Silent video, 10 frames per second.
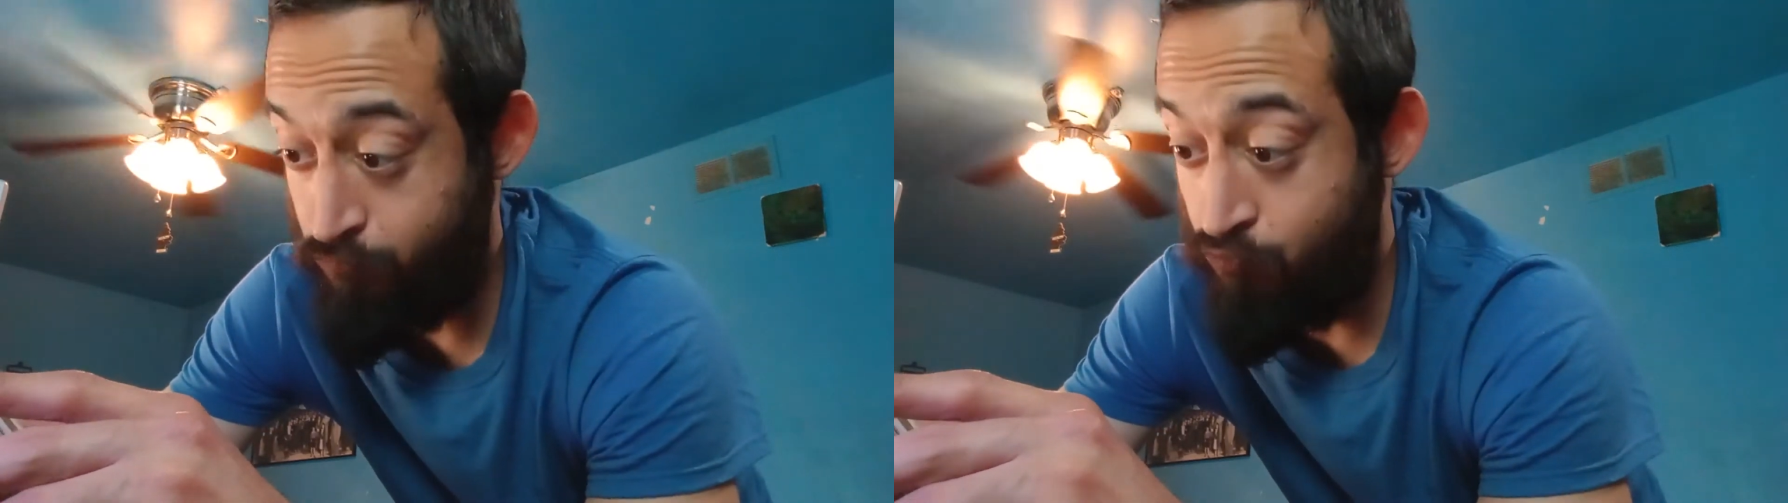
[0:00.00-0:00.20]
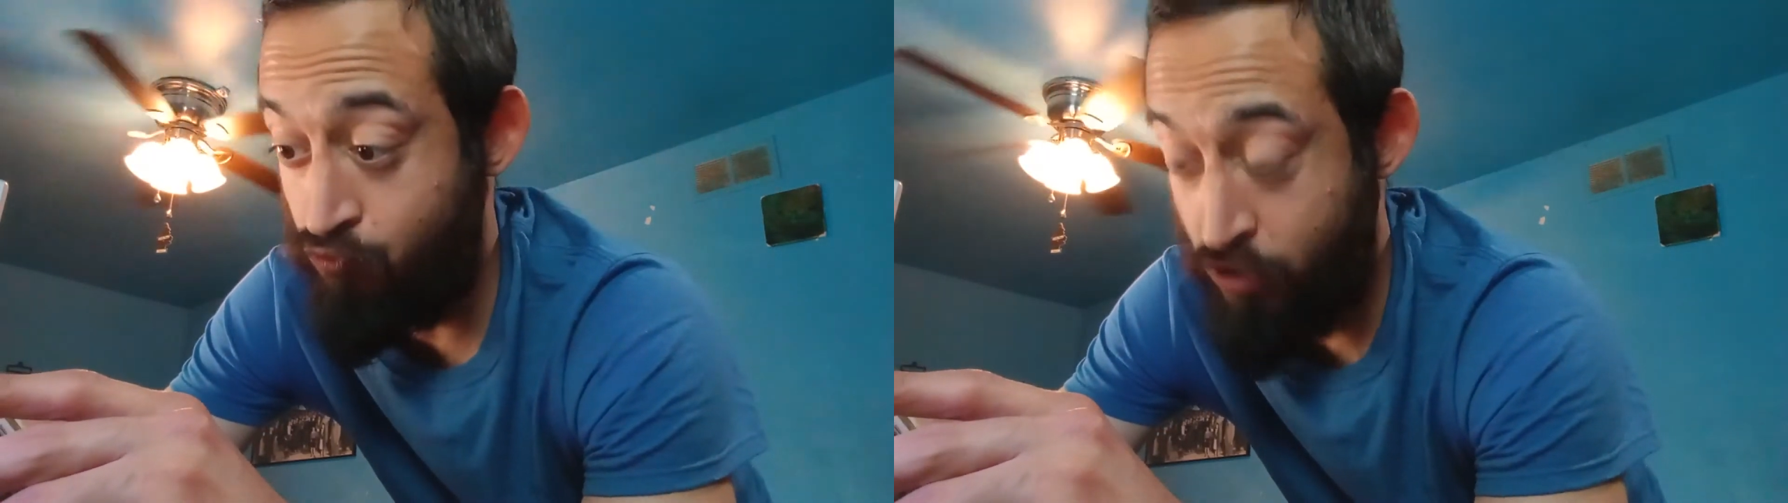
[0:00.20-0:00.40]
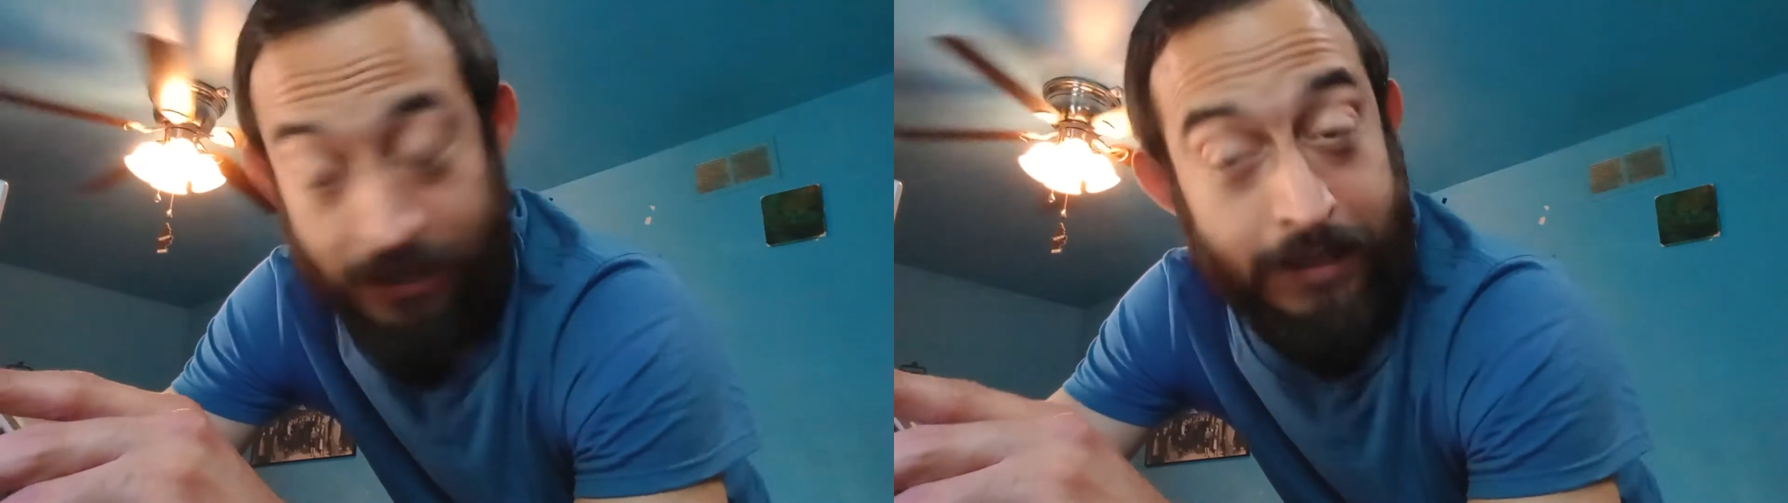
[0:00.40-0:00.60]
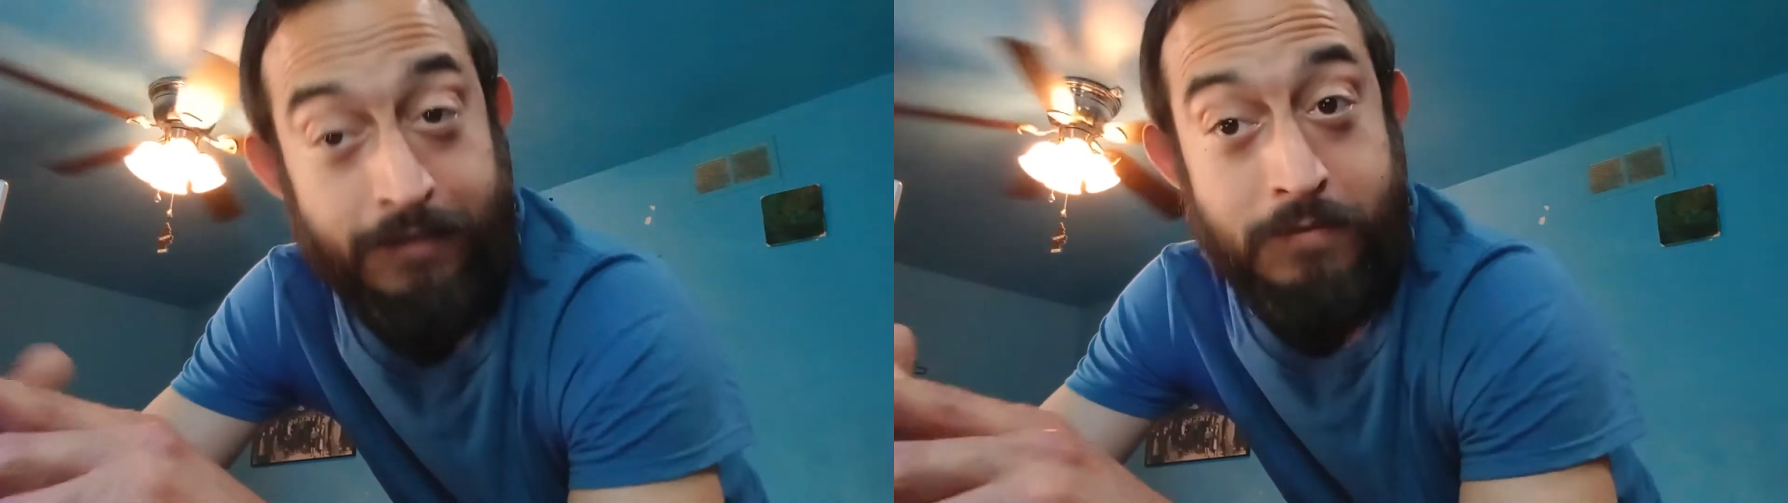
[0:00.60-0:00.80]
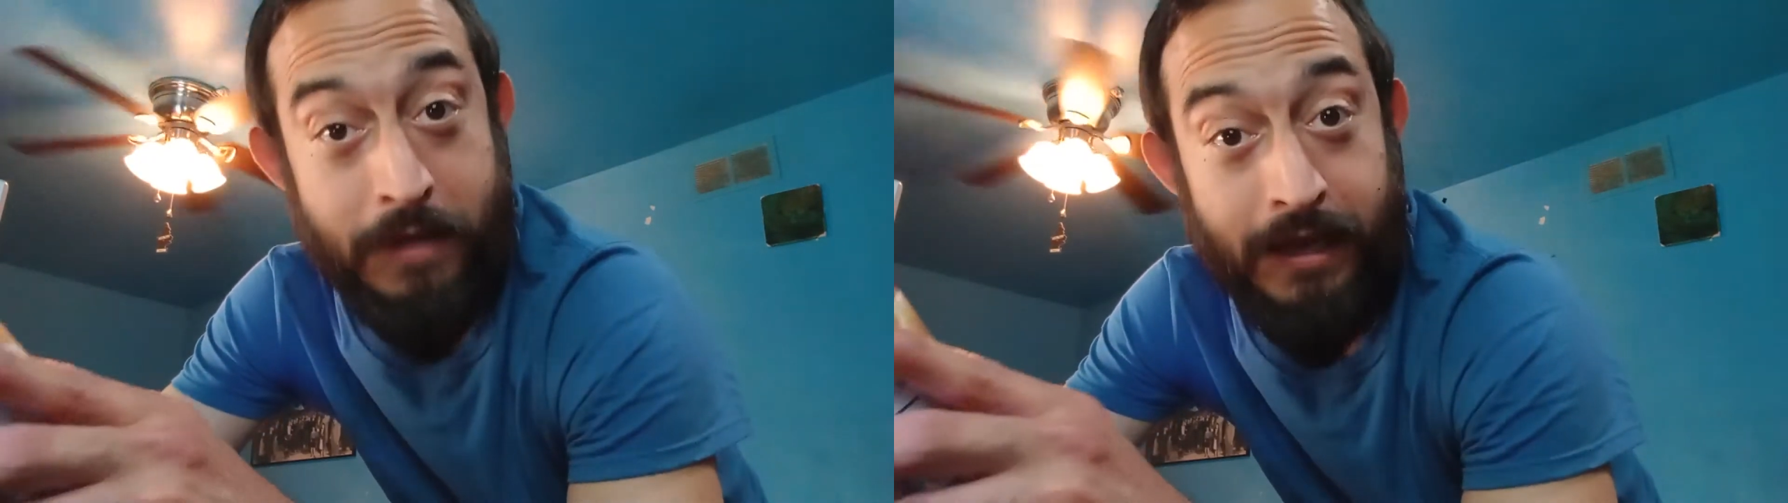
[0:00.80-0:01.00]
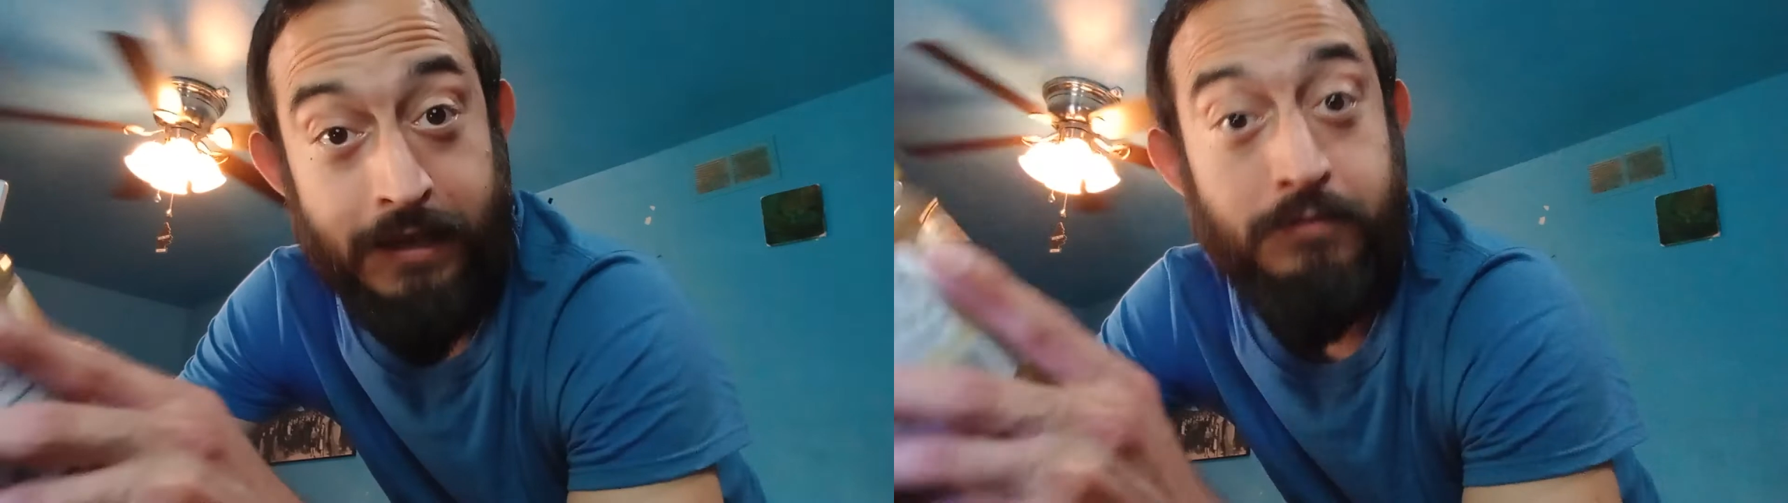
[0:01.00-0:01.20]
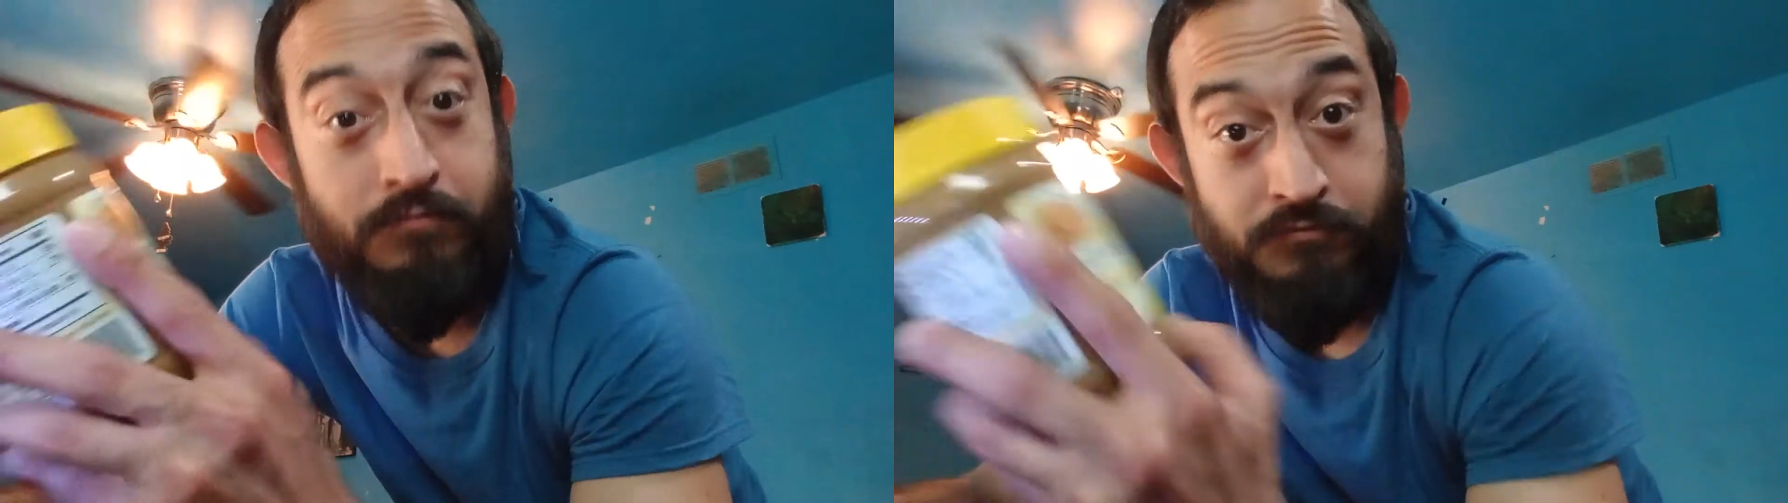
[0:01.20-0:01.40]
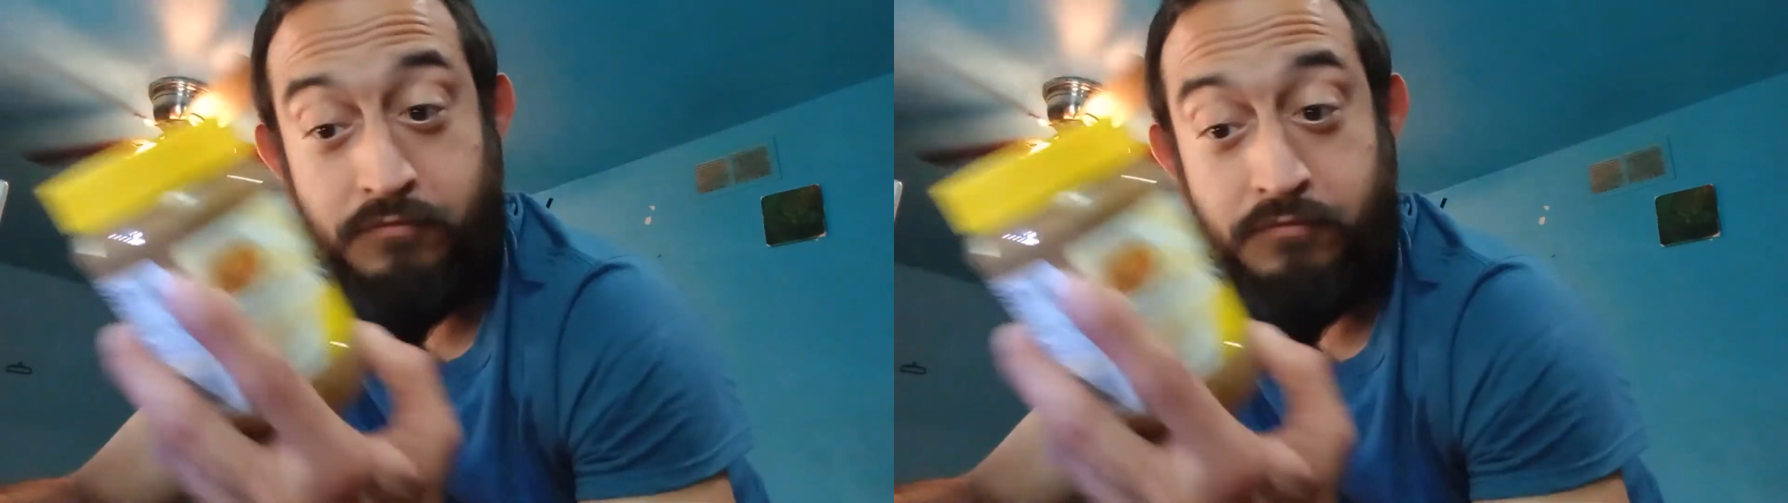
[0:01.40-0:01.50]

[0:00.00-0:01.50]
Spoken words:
really the main